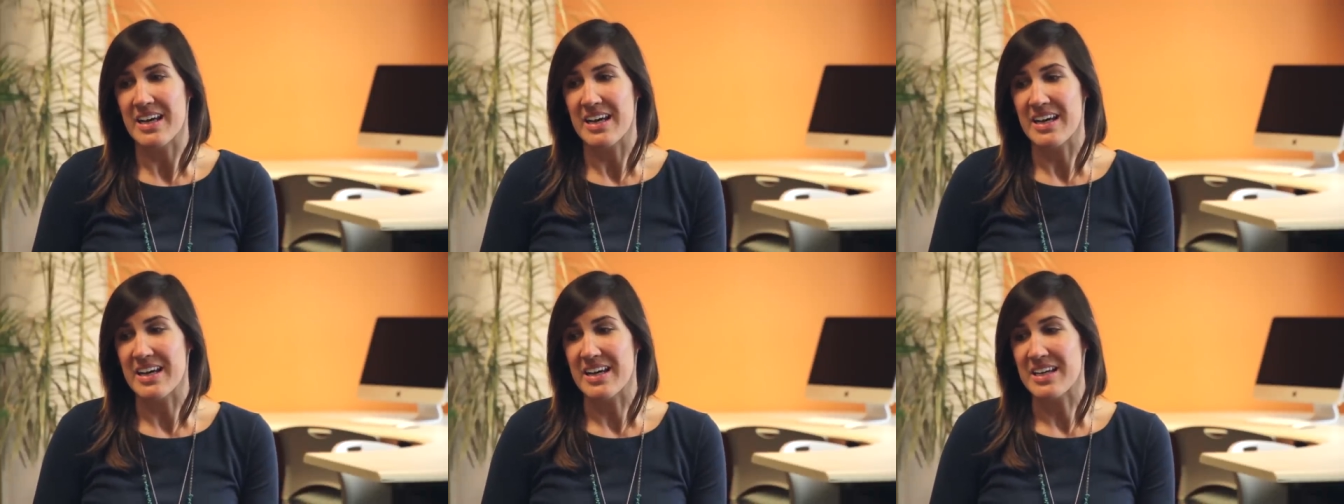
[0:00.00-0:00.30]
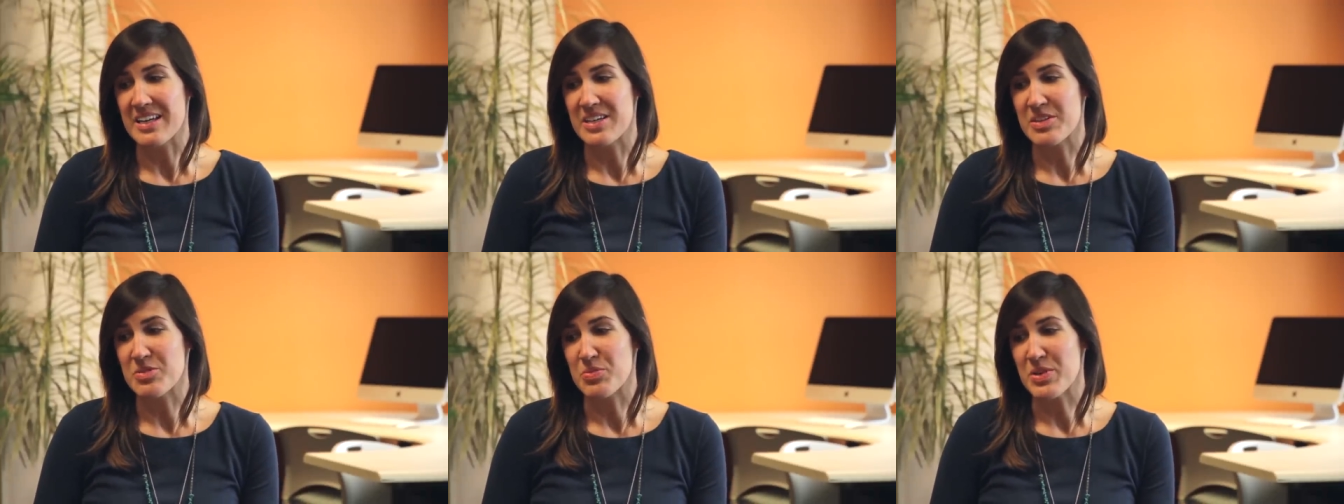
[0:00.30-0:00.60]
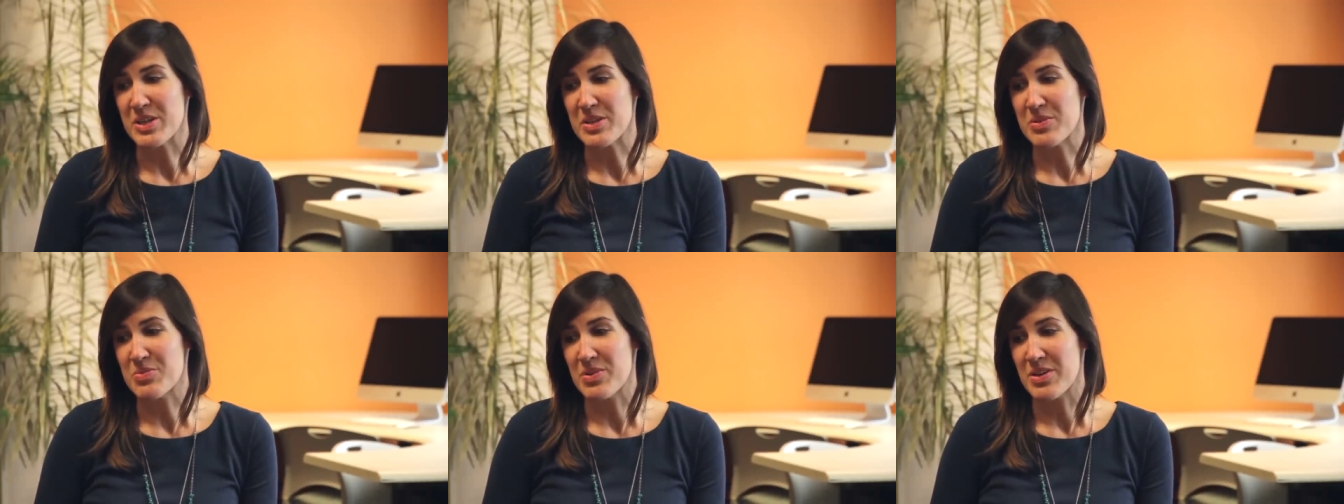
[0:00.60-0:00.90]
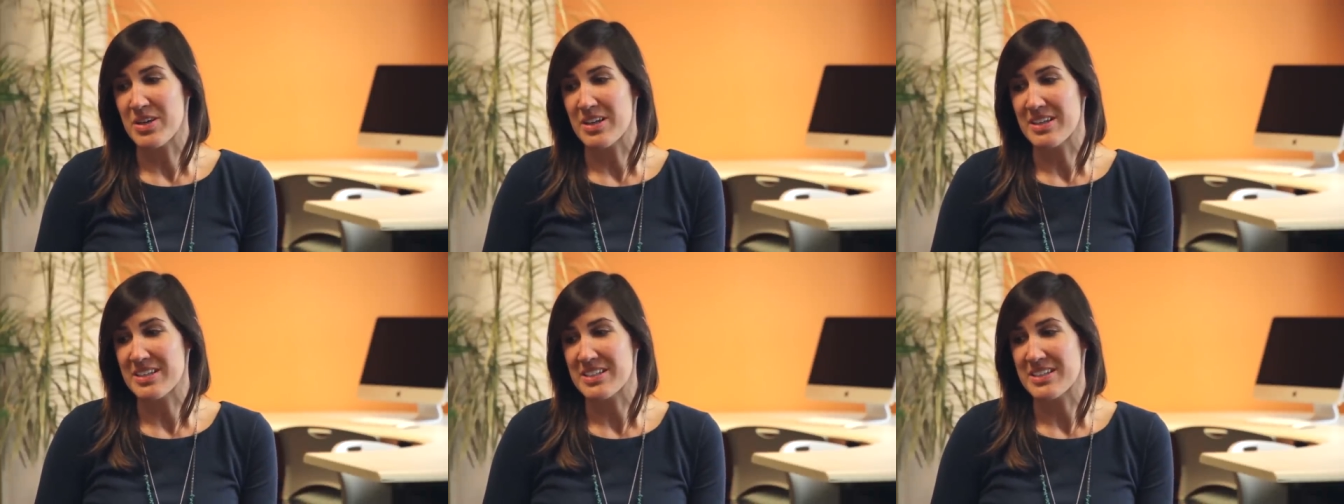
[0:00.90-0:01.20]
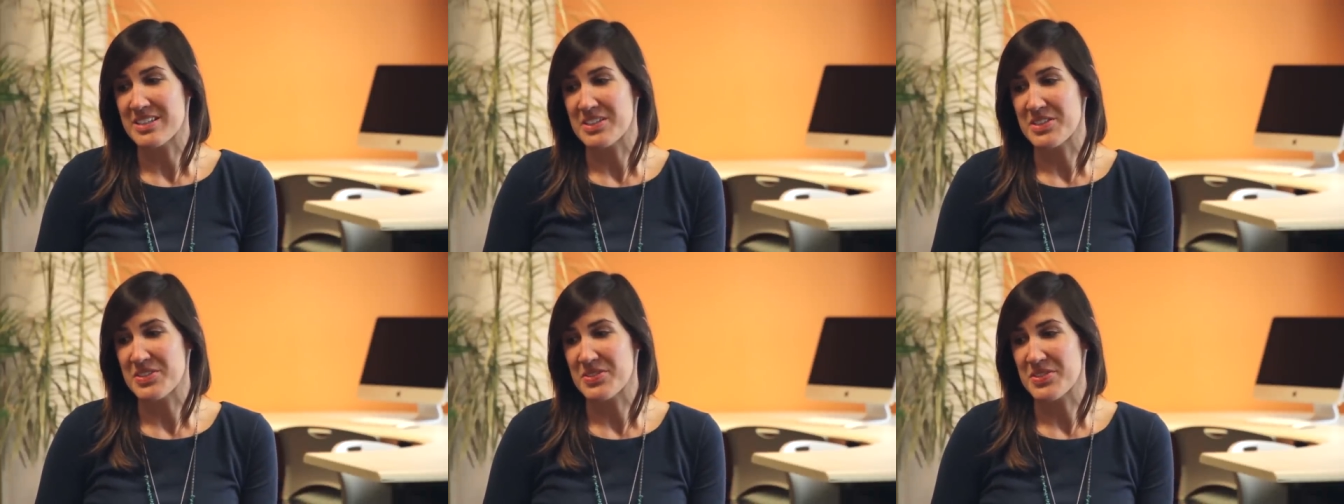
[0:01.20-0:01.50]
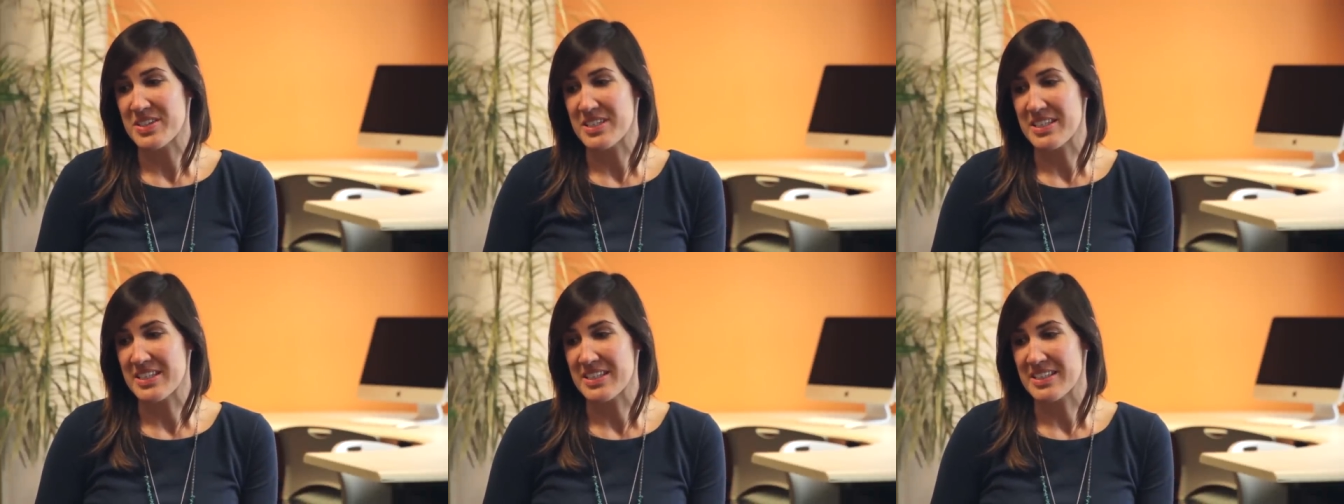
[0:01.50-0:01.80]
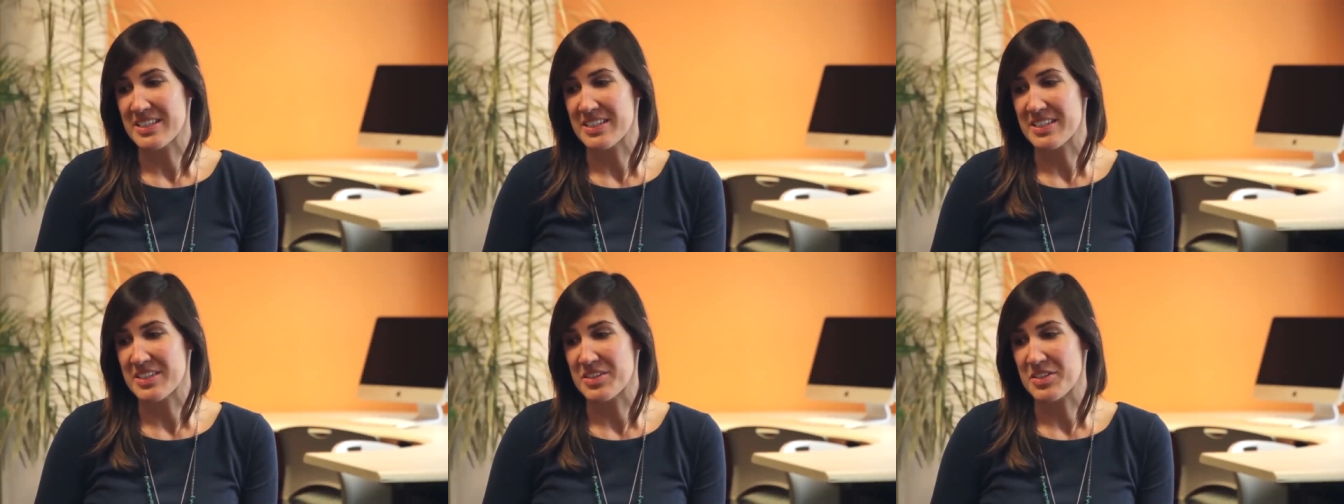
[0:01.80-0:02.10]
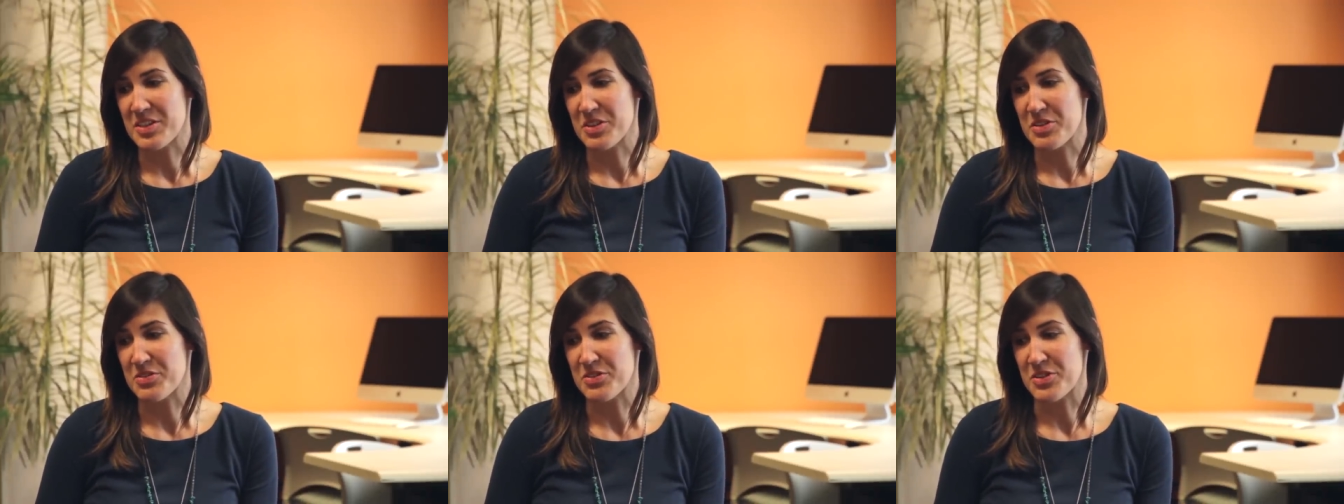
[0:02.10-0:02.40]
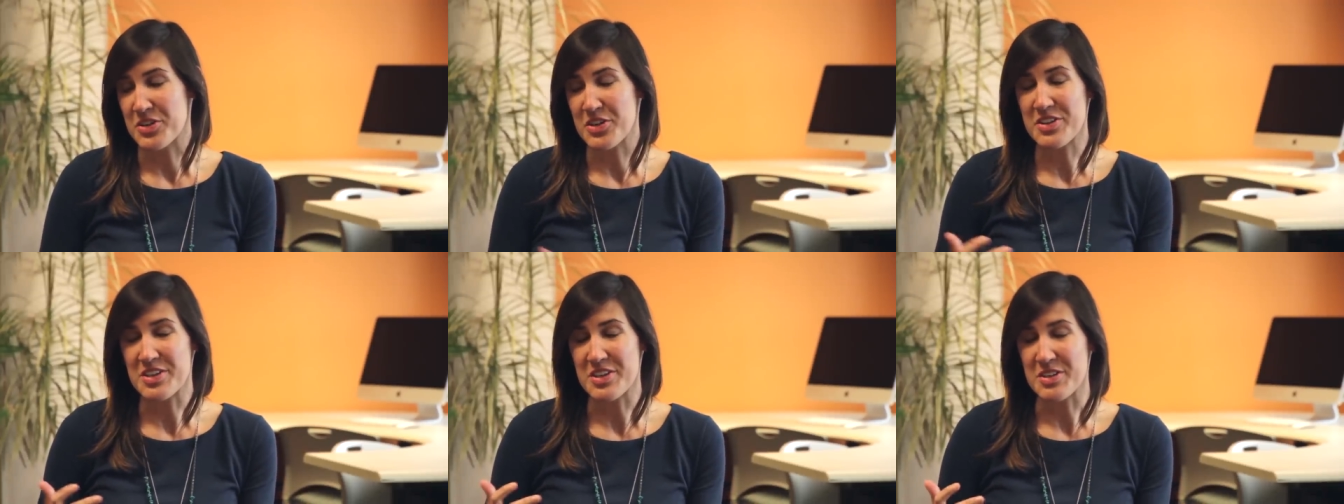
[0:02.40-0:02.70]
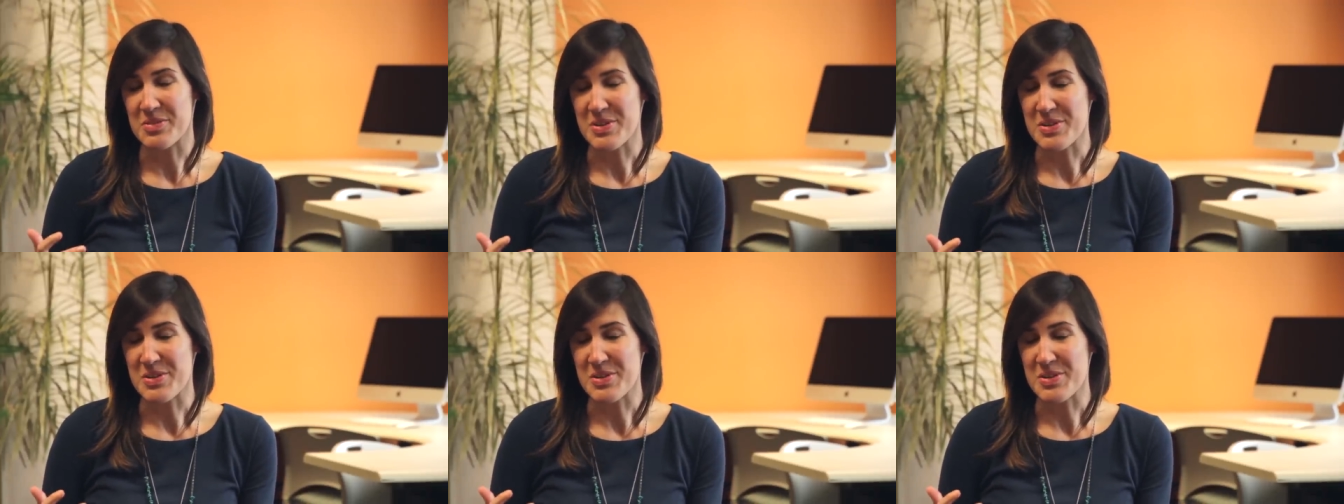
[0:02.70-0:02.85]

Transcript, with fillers: And we want to see it go further.